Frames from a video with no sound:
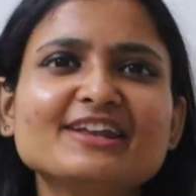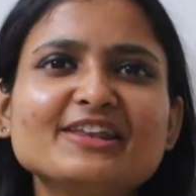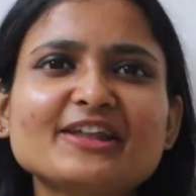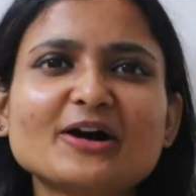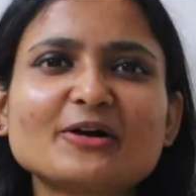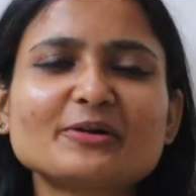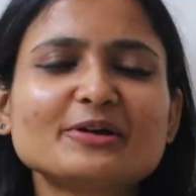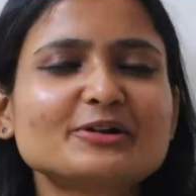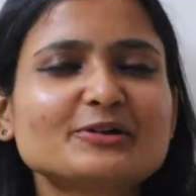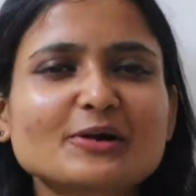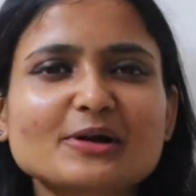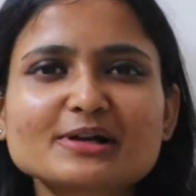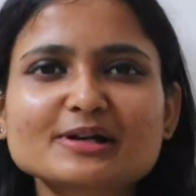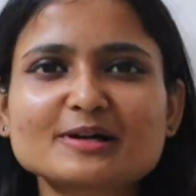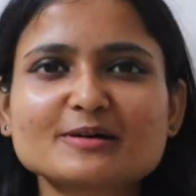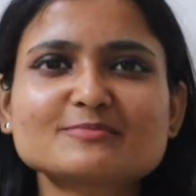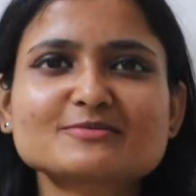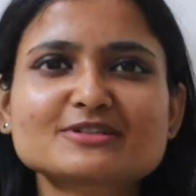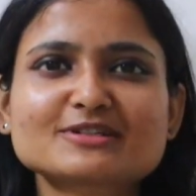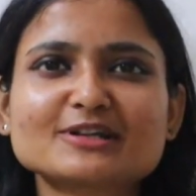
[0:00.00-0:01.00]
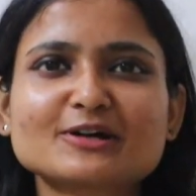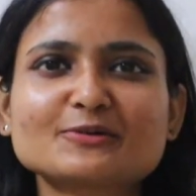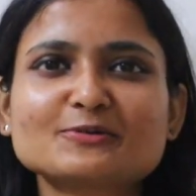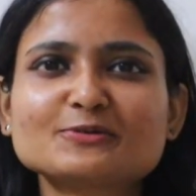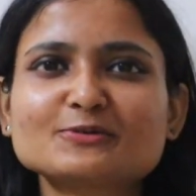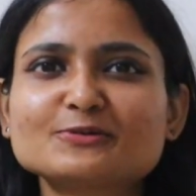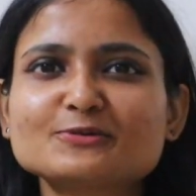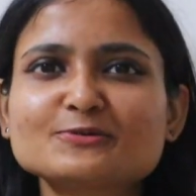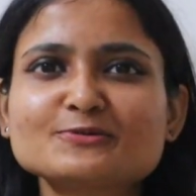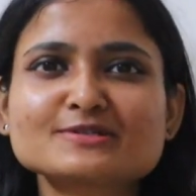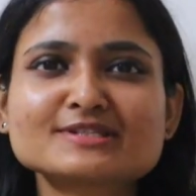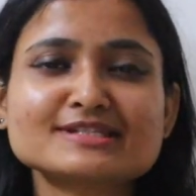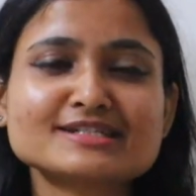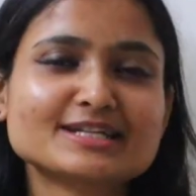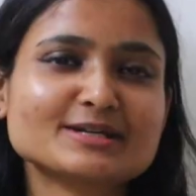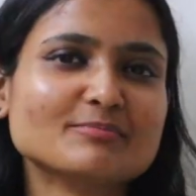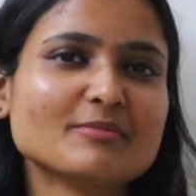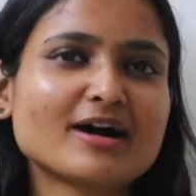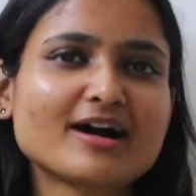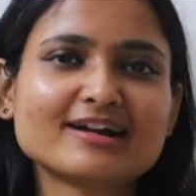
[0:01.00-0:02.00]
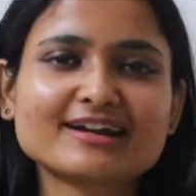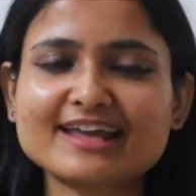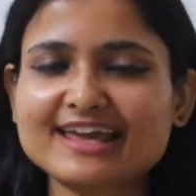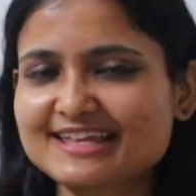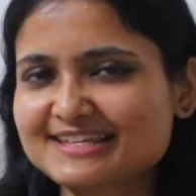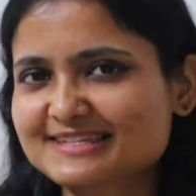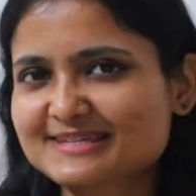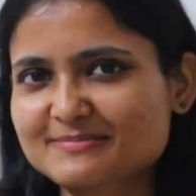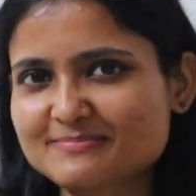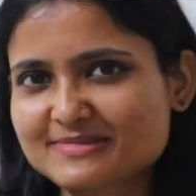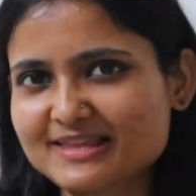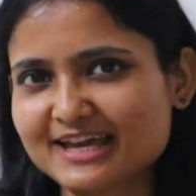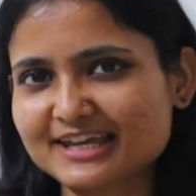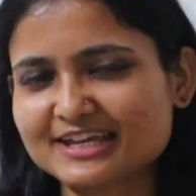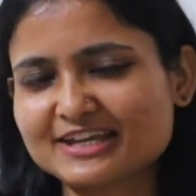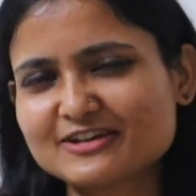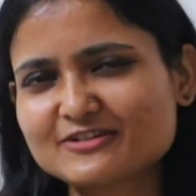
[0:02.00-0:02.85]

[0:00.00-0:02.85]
Now it all comes down to demand and supply.